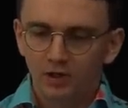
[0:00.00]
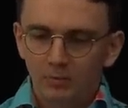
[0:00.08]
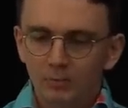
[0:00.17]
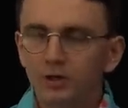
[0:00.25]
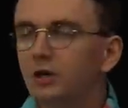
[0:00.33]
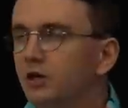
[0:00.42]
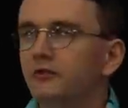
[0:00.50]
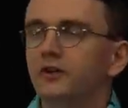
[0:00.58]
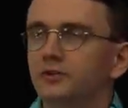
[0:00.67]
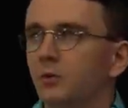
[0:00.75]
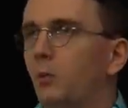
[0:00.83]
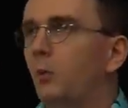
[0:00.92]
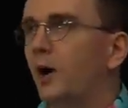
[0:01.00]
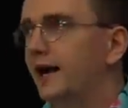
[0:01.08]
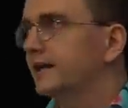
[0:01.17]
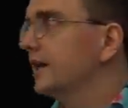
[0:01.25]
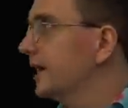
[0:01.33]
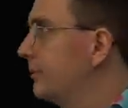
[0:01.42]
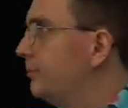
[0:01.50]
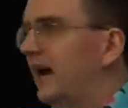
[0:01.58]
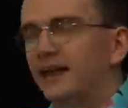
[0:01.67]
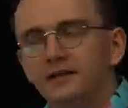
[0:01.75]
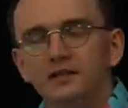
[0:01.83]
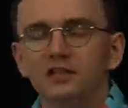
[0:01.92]
Manoeuvres were widely
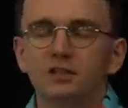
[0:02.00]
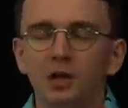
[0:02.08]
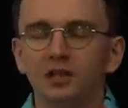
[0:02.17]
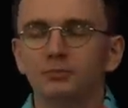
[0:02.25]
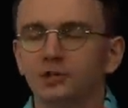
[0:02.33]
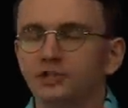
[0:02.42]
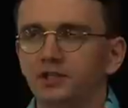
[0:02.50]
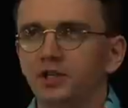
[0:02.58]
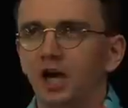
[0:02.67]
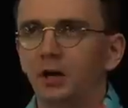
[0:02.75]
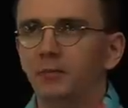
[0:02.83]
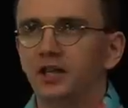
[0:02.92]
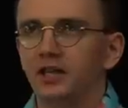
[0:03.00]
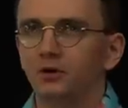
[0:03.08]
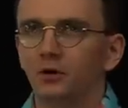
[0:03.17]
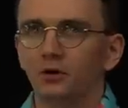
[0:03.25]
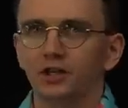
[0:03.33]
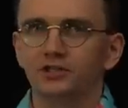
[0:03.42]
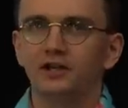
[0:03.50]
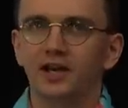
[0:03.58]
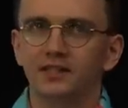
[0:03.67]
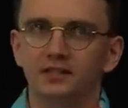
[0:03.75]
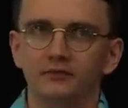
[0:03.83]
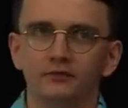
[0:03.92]
abandoned by the British Army in August
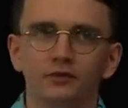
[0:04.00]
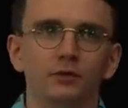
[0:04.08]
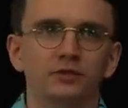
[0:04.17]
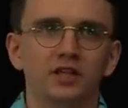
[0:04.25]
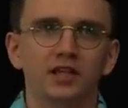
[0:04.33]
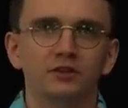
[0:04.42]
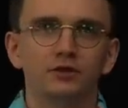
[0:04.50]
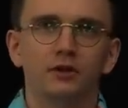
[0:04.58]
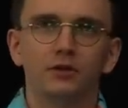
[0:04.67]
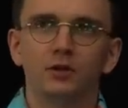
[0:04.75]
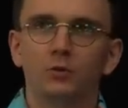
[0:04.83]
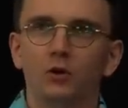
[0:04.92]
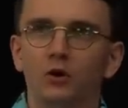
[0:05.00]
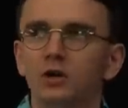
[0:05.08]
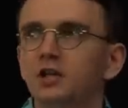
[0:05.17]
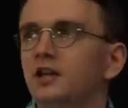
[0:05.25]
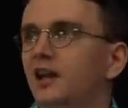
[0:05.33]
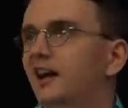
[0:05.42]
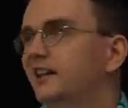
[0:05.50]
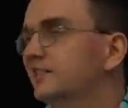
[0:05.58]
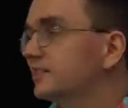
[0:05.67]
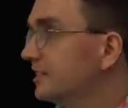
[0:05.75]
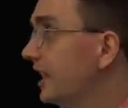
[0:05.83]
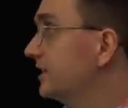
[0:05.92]
1914 during the war, and
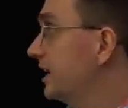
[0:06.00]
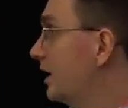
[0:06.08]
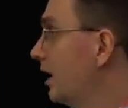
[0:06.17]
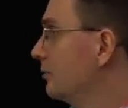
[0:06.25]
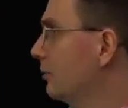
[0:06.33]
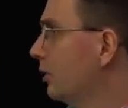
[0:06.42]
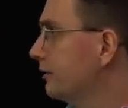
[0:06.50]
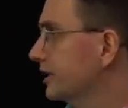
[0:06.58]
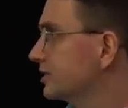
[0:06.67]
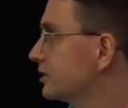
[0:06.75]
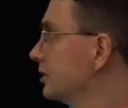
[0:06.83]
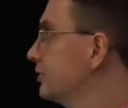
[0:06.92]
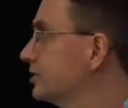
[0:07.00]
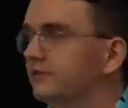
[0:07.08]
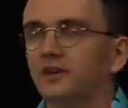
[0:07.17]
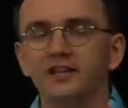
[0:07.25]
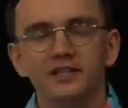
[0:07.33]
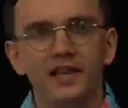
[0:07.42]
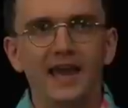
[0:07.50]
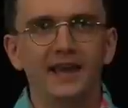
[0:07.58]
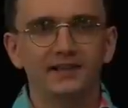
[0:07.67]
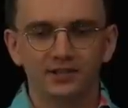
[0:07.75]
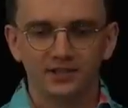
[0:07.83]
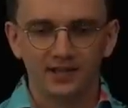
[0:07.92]
instead they go more exclusively to
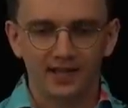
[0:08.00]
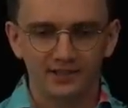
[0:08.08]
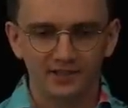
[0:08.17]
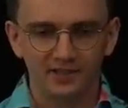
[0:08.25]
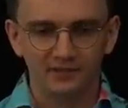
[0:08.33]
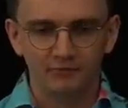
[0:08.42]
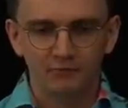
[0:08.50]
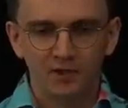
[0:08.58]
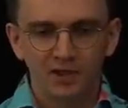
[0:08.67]
exercises.